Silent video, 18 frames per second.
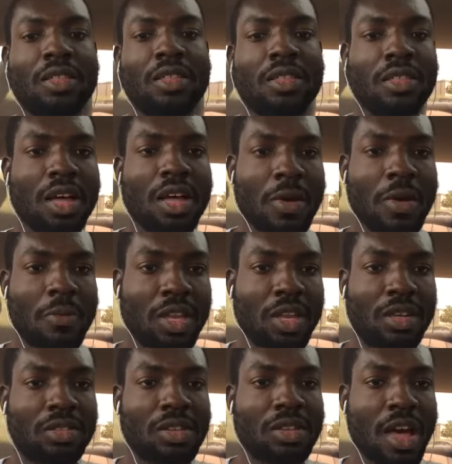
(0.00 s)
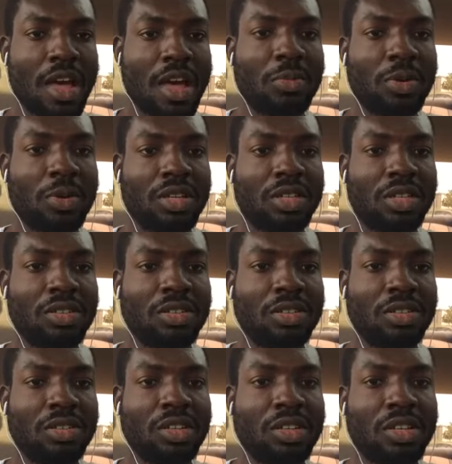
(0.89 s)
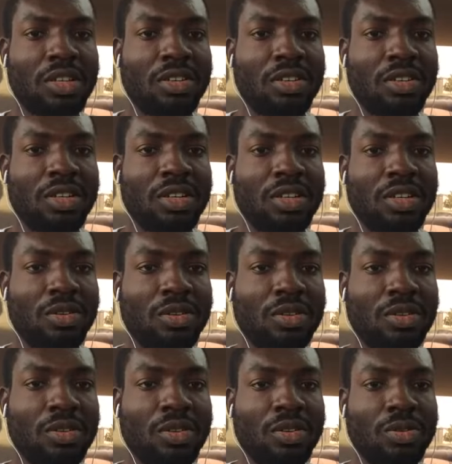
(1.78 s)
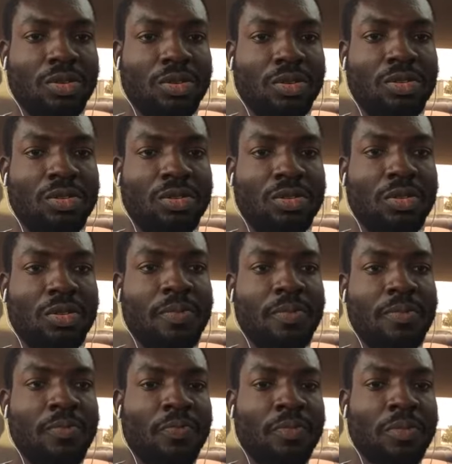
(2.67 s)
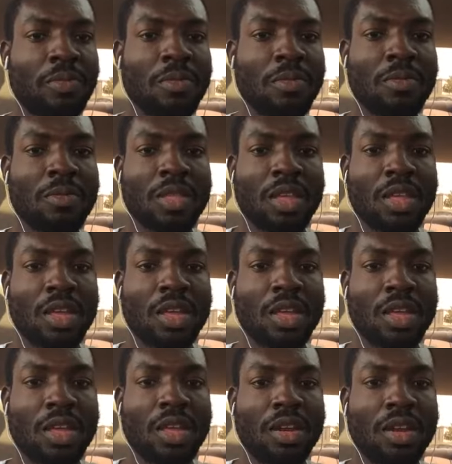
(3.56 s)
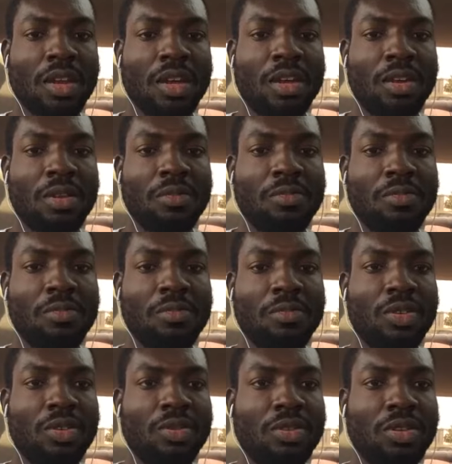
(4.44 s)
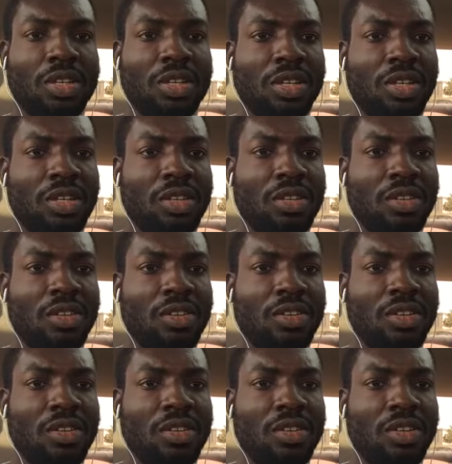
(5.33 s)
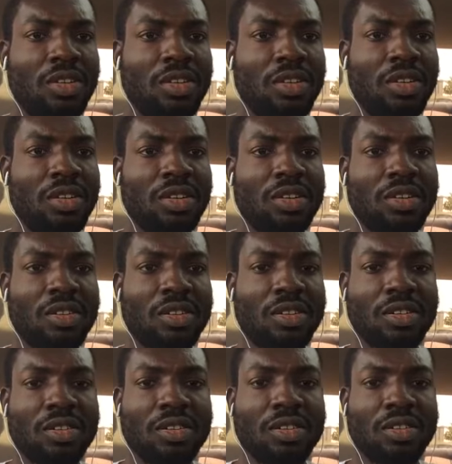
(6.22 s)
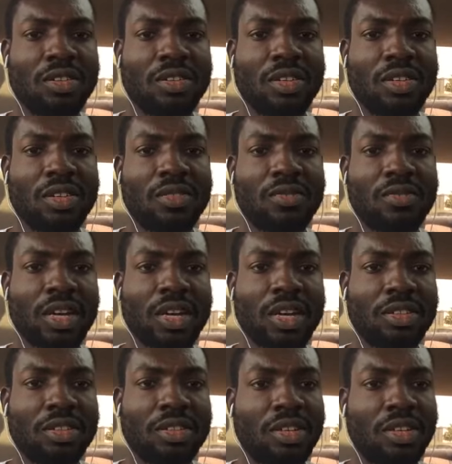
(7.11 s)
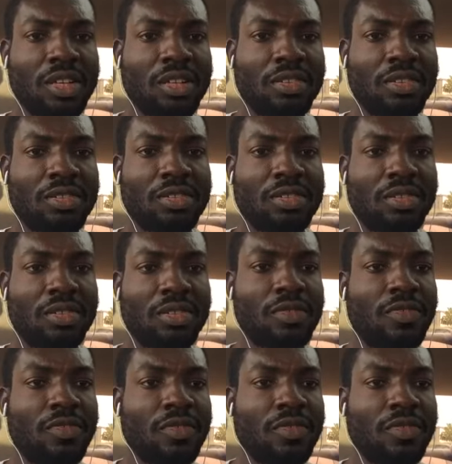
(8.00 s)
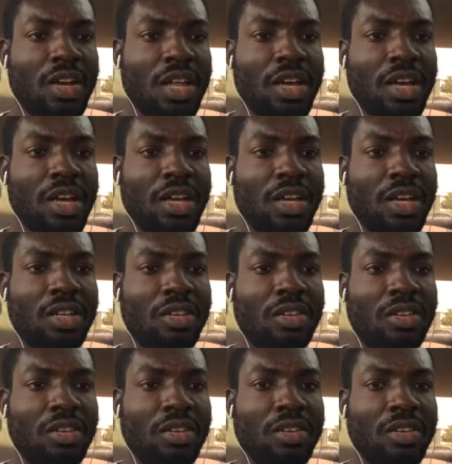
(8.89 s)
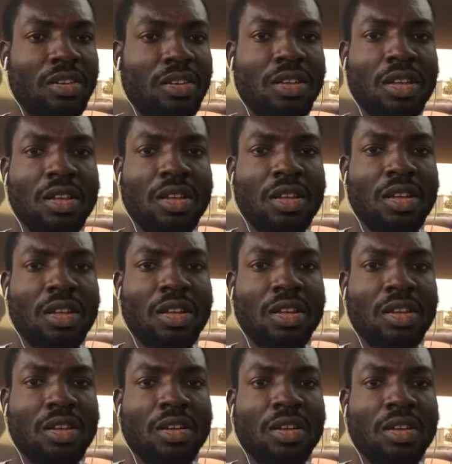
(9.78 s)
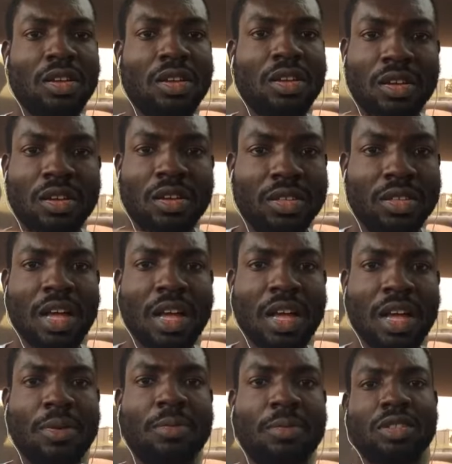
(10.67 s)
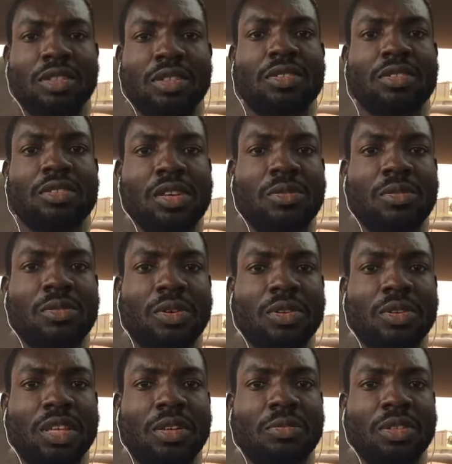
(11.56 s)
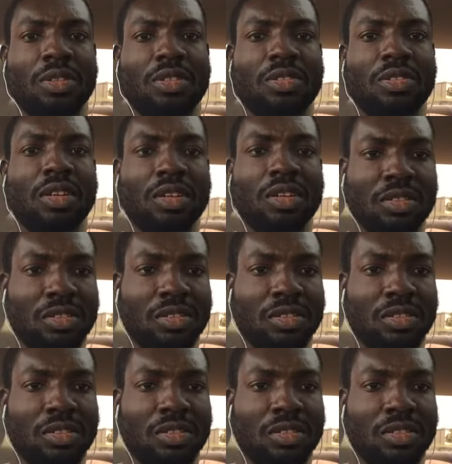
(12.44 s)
I'm going to type it in here and you can go to YouTube and you can find it, right? So Flying... What's happening? This thing won't let me text.